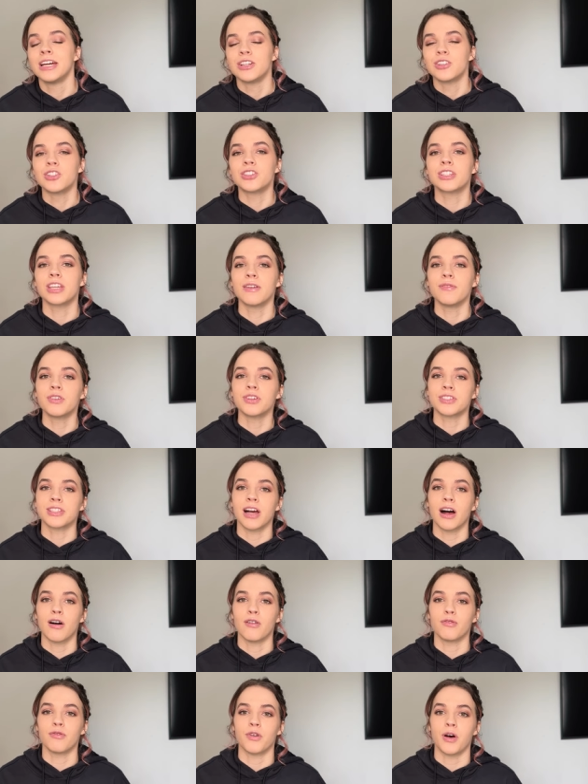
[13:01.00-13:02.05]
just give
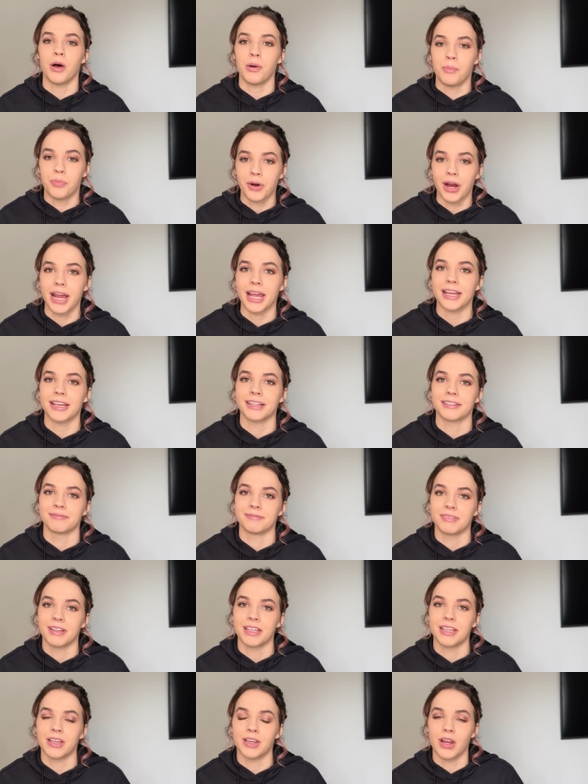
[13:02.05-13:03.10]
yourself a break.
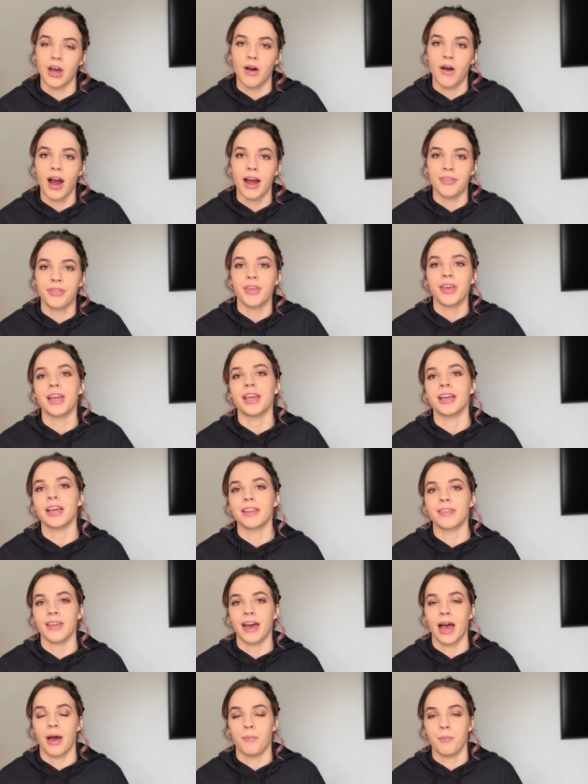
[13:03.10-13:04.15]
You know, I think
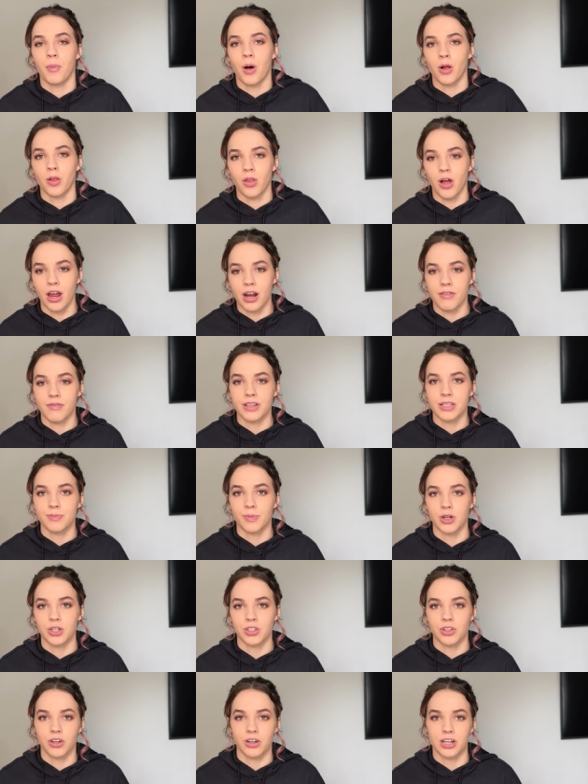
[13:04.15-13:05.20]
that a lot of us
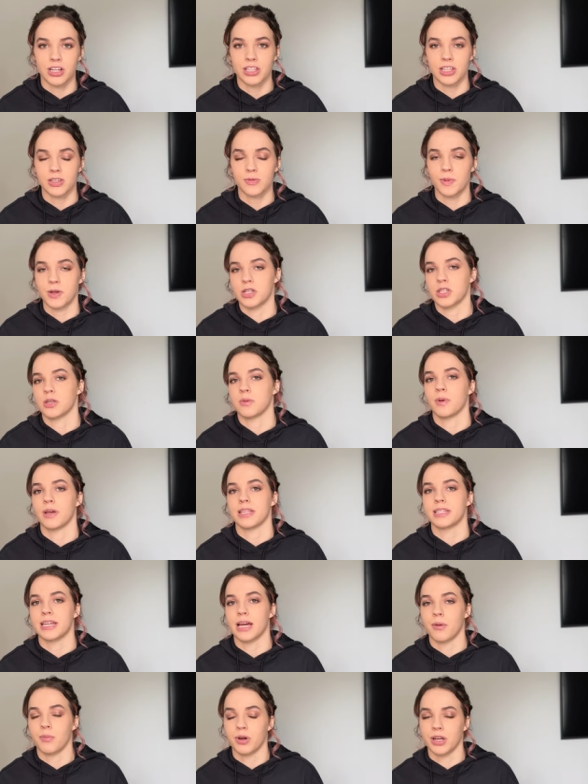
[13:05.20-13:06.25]
martial artists, especially by the
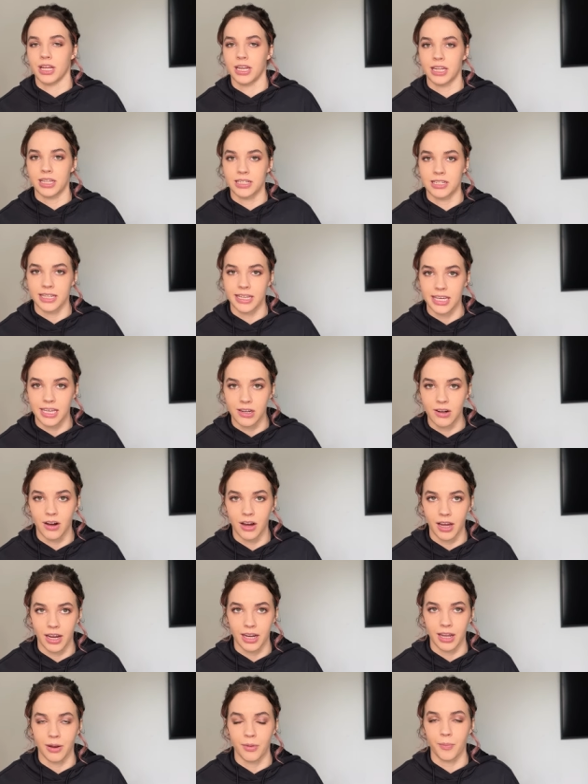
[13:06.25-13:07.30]
time we're getting to Ee
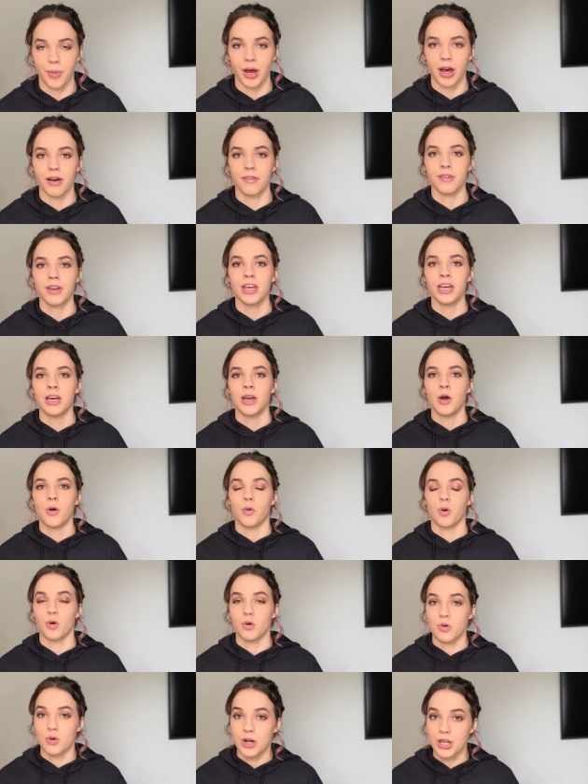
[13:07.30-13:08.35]
Dan and above,
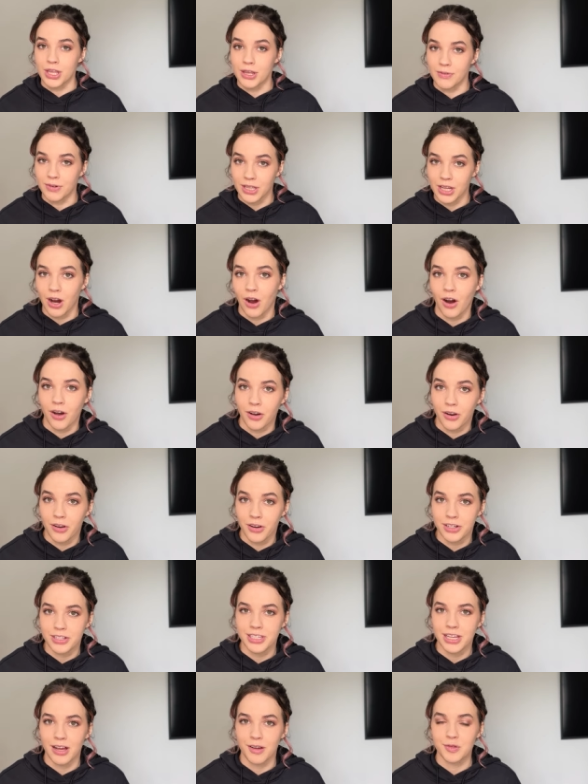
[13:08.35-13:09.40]
we're really, really hard on
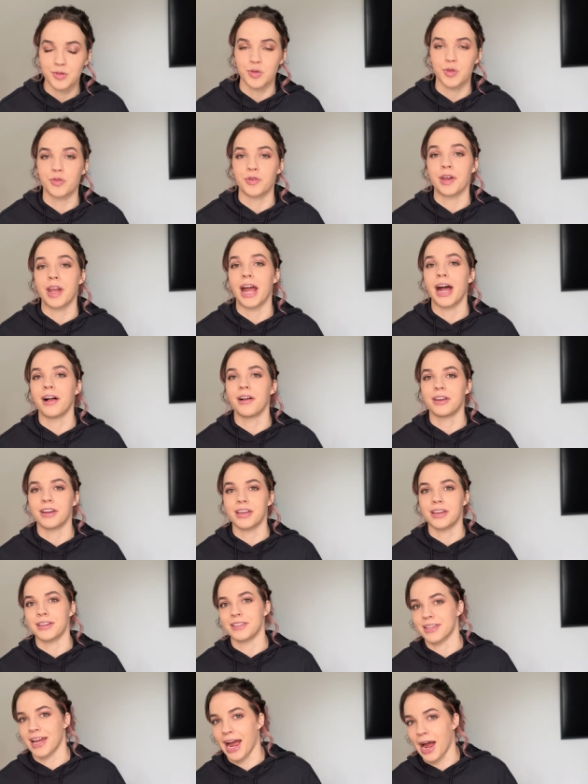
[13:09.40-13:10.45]
ourselves. And the reality
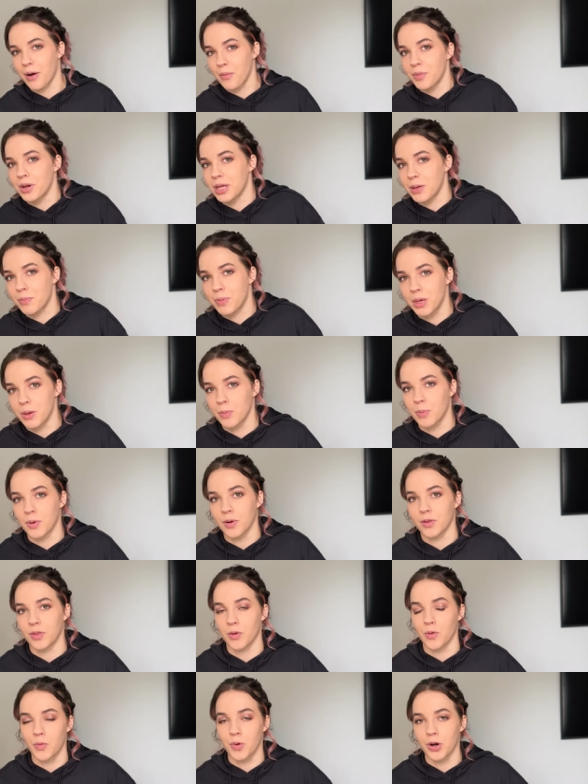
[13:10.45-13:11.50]
is how many people
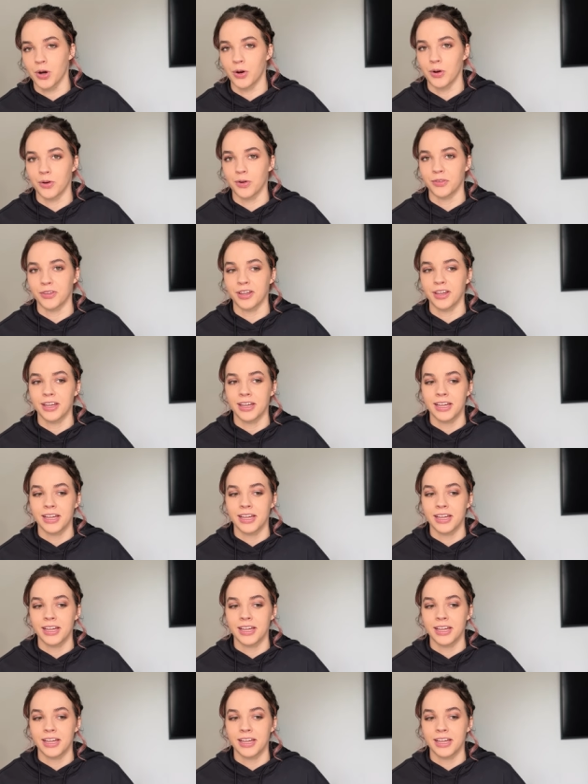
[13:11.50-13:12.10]
in the world